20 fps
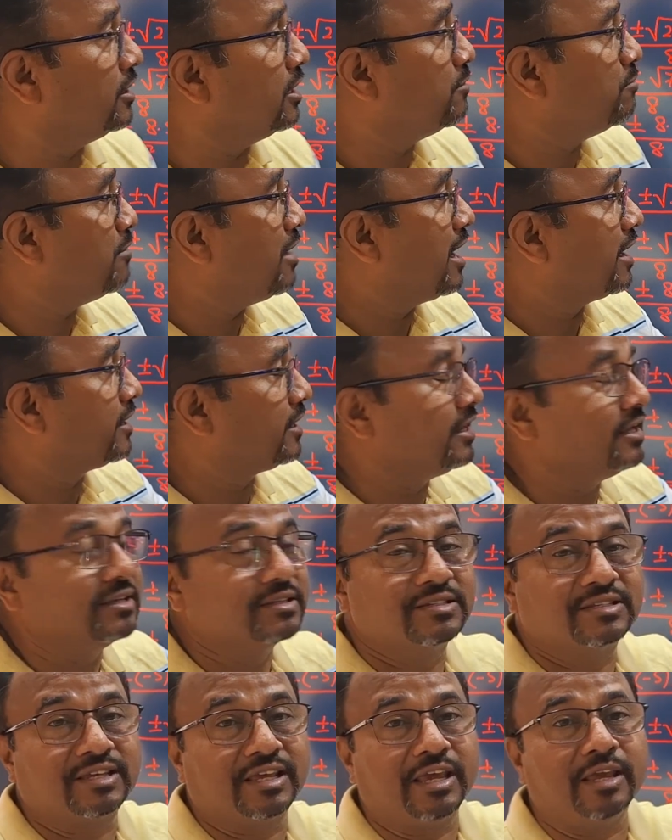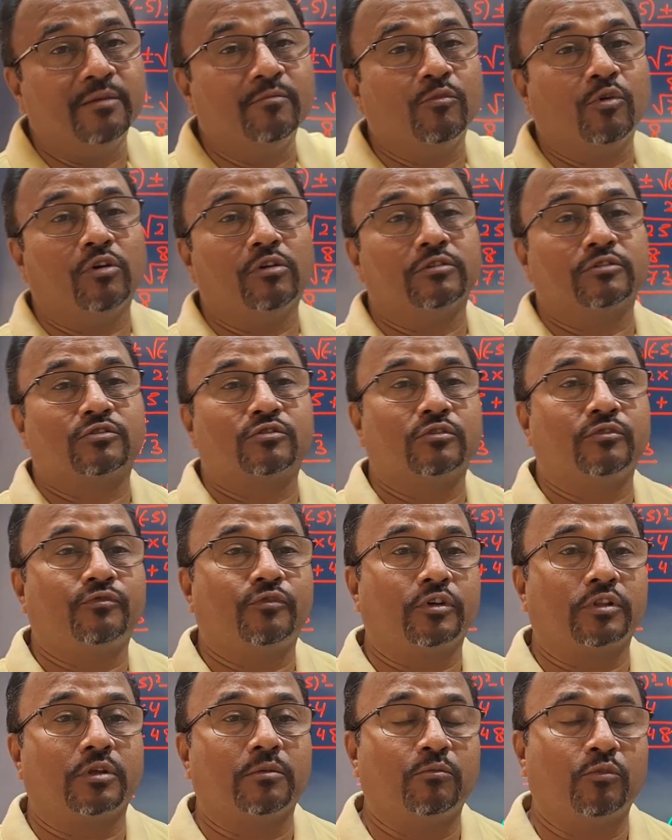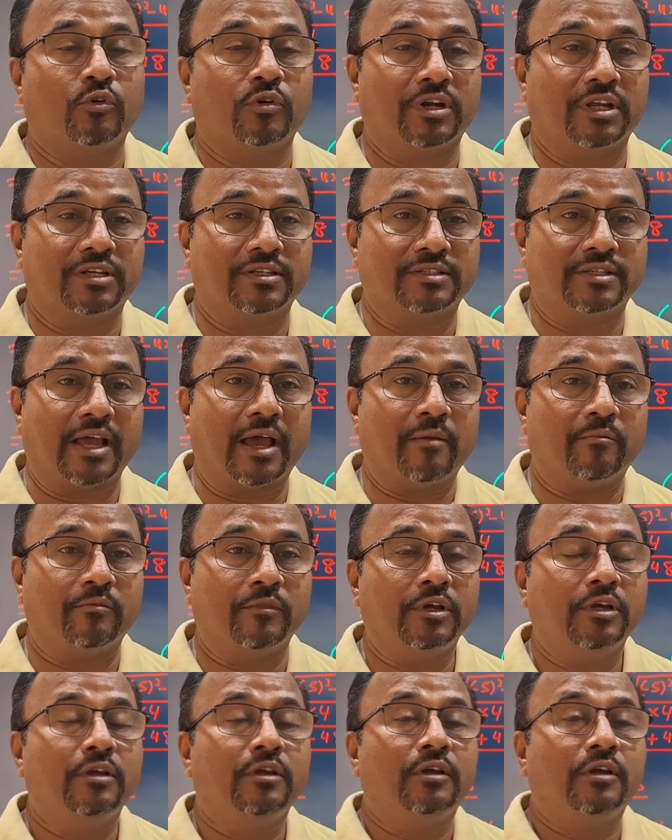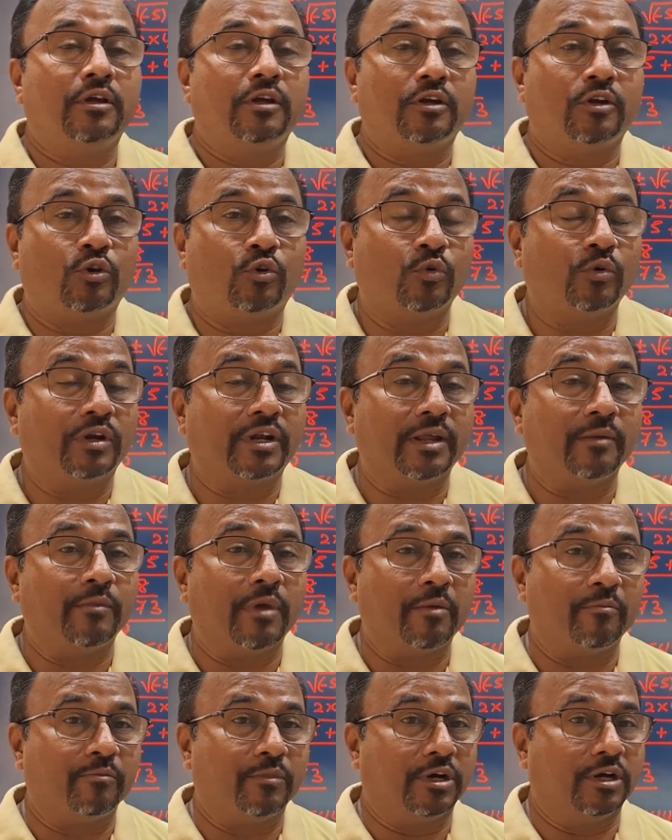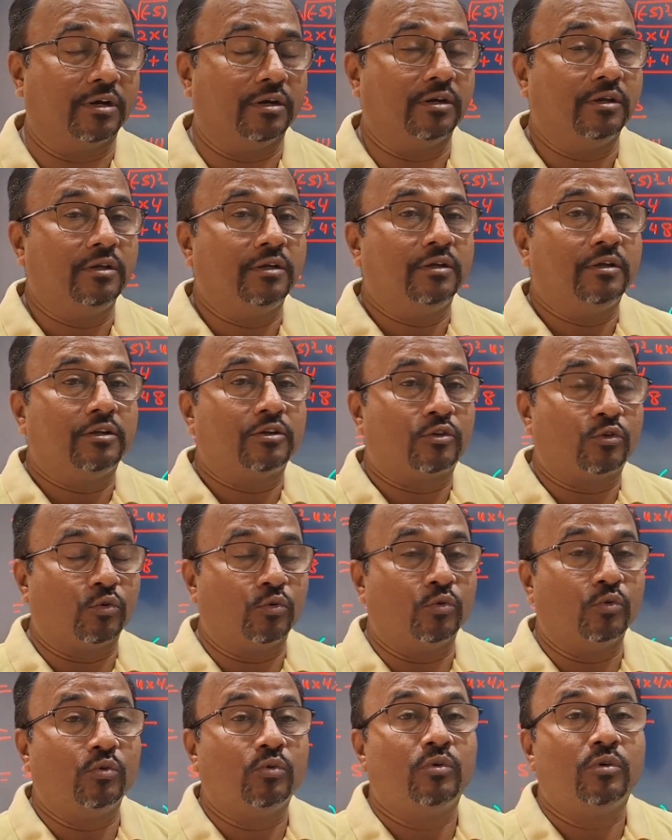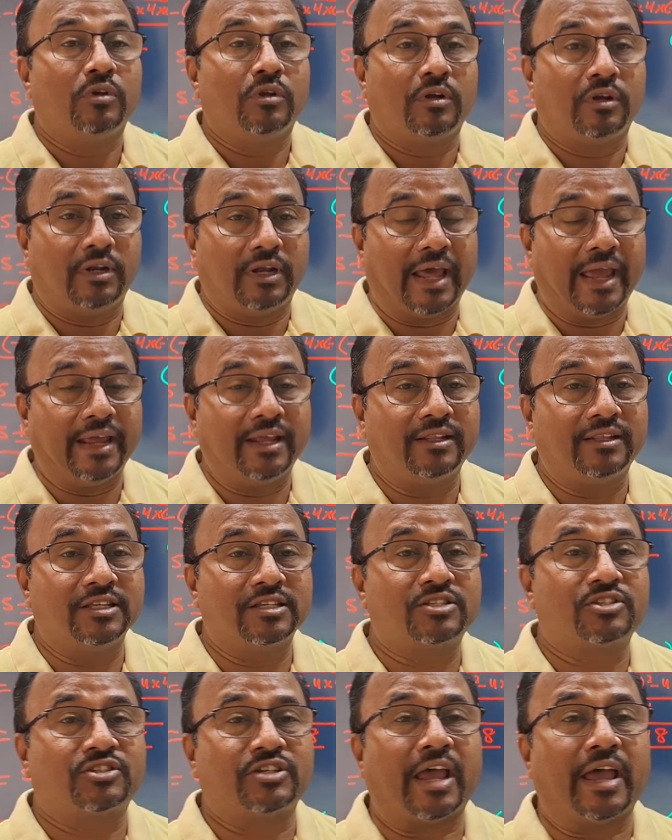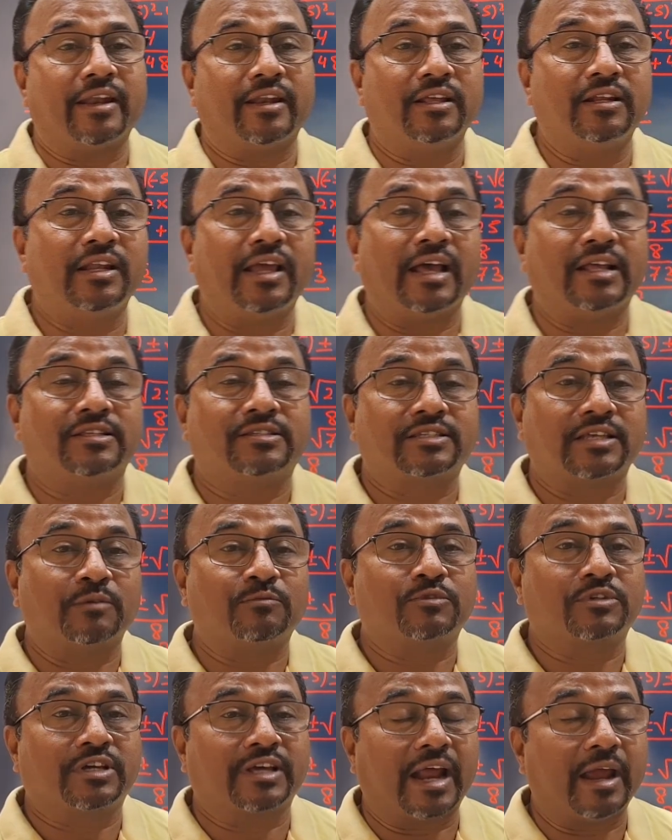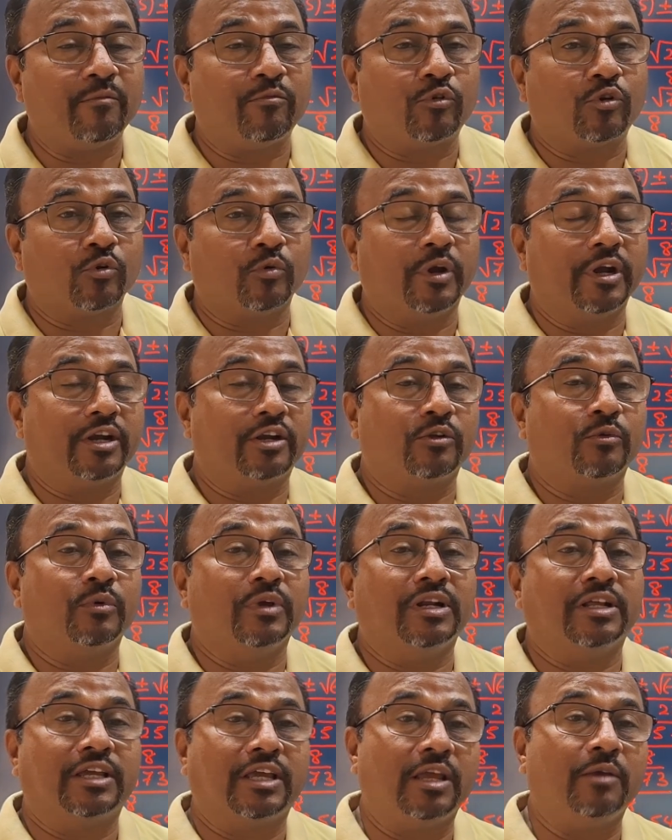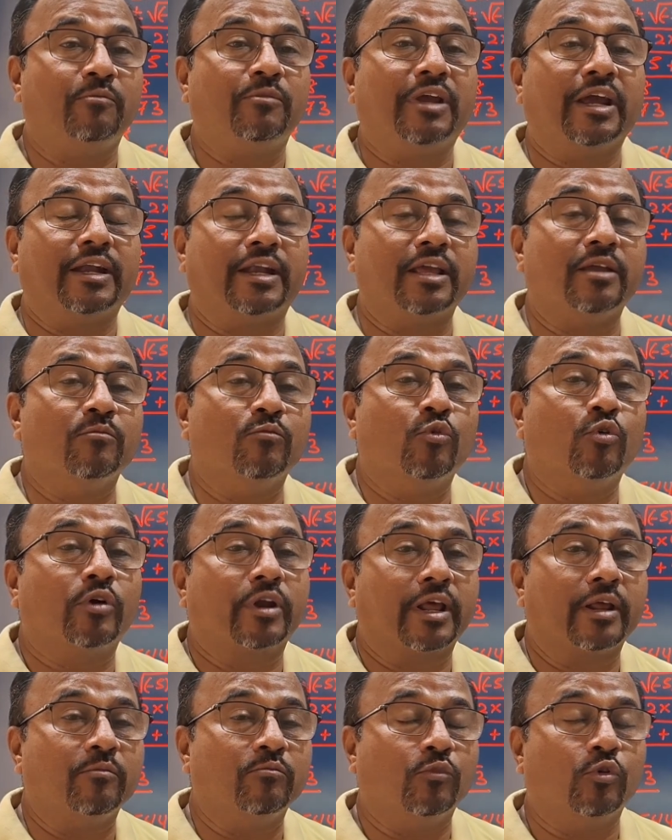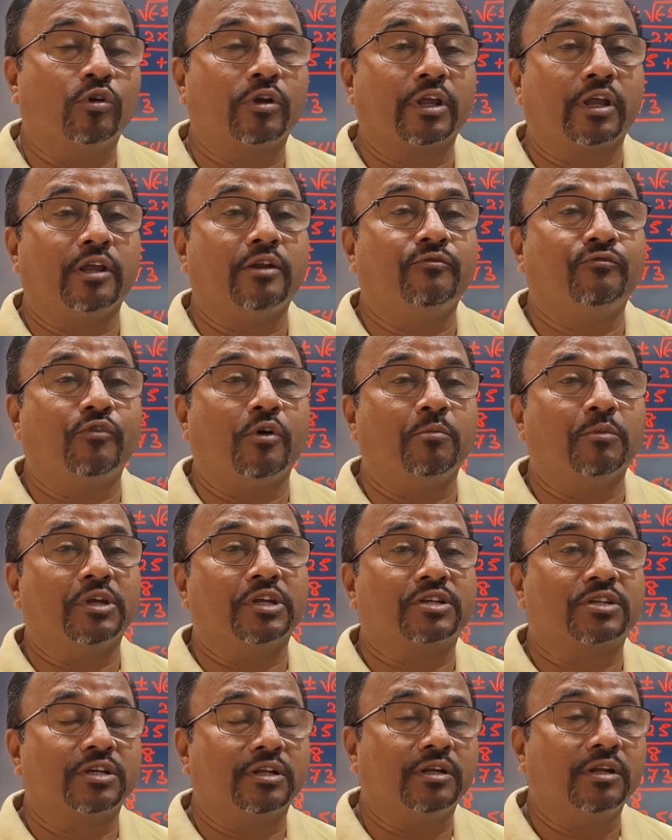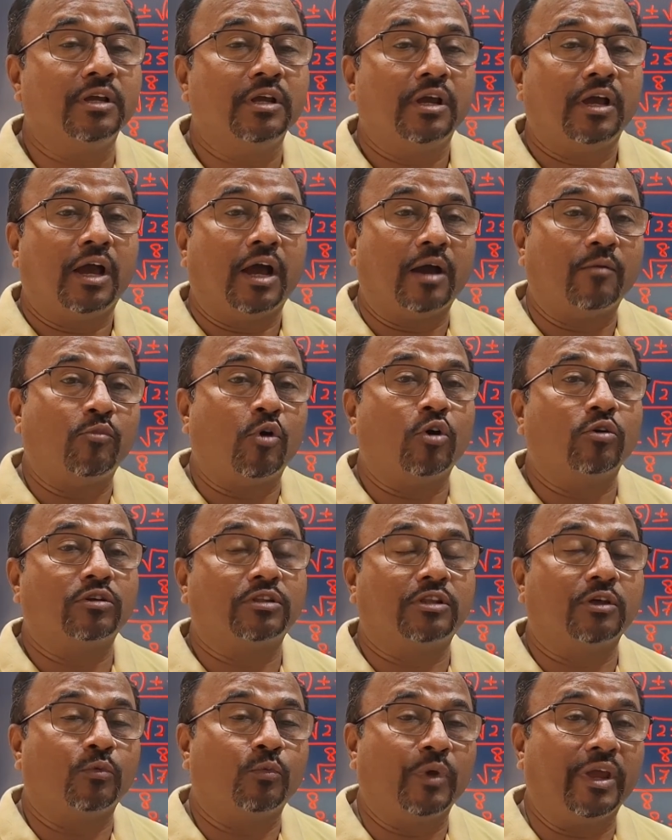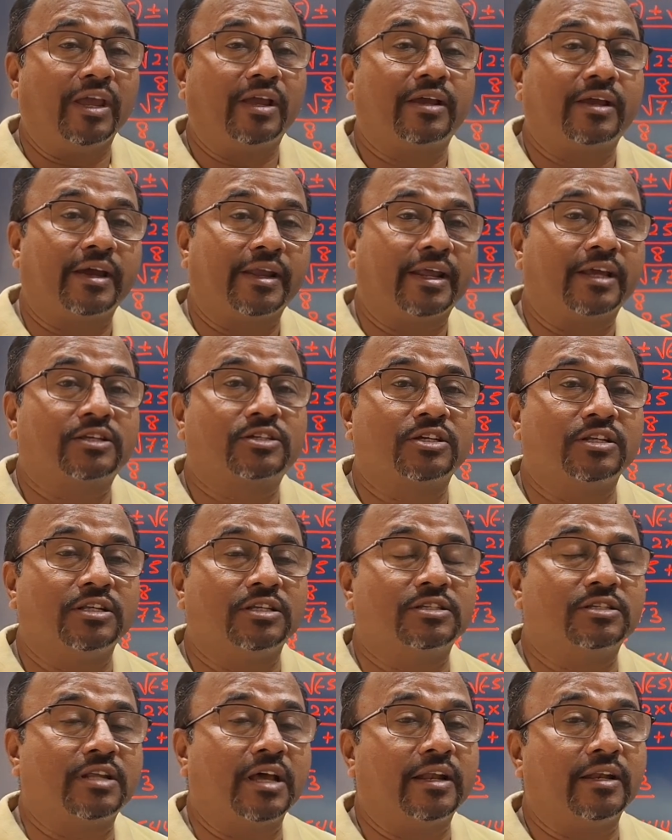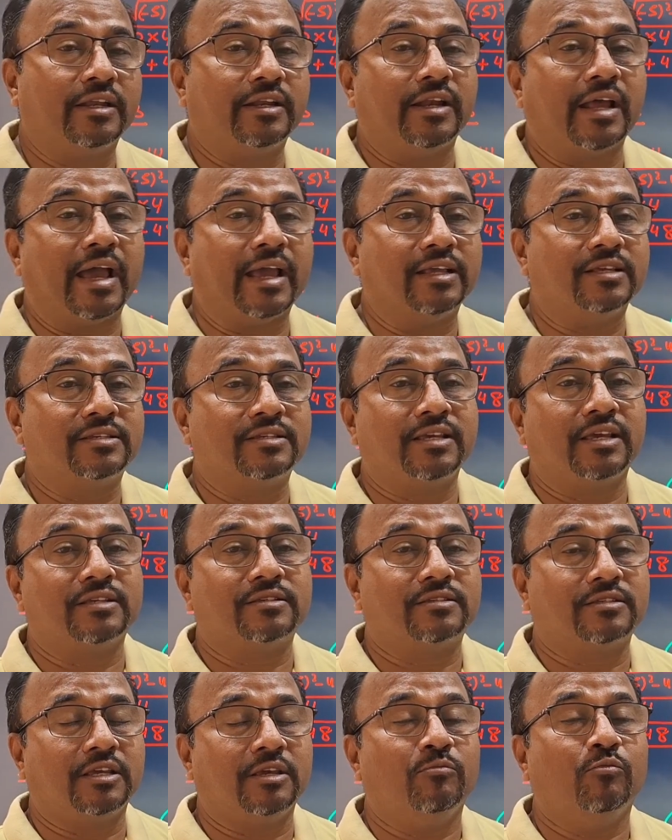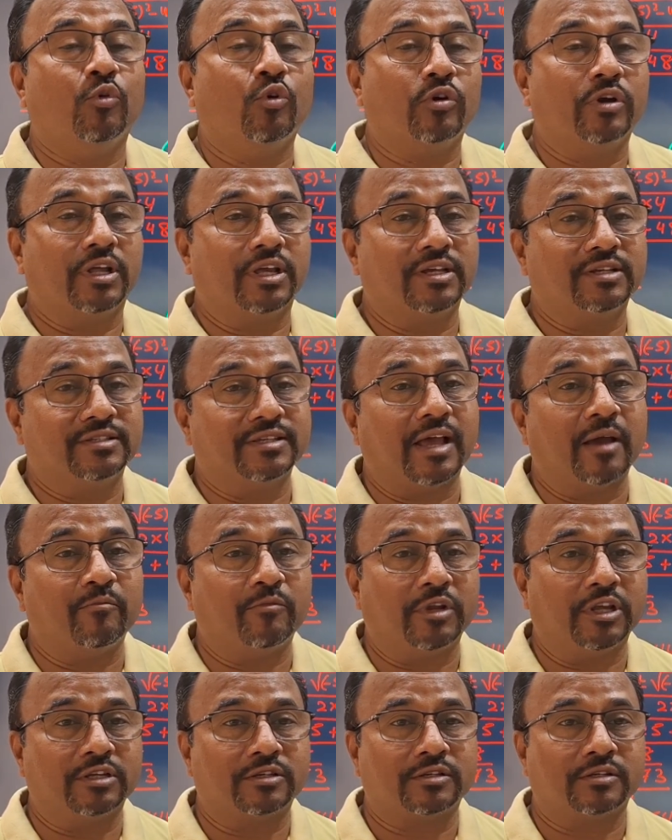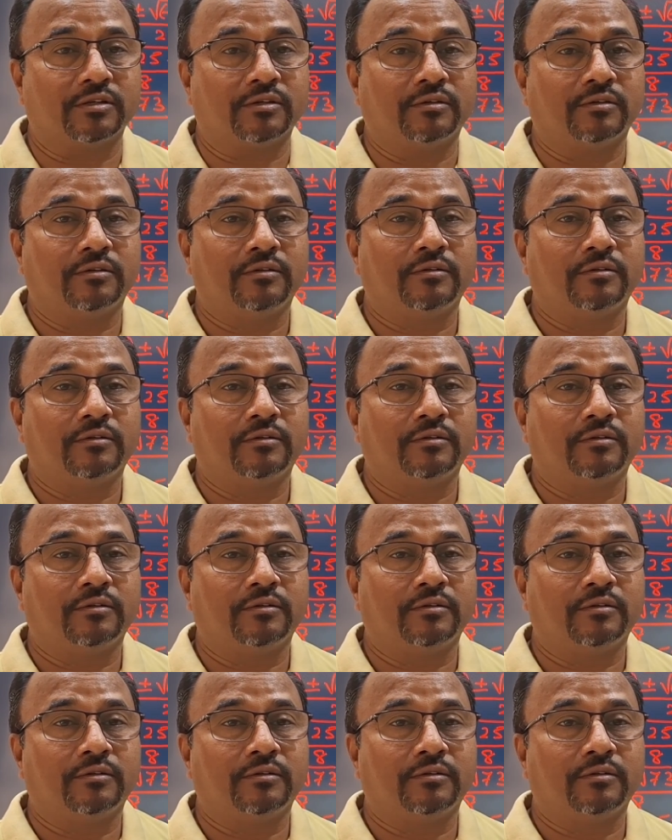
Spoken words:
the marking scheme also for the board exam. Do remember to like this channel and subscribe to it. You will keep getting more and more information about the way correction is done in ICSE board examination.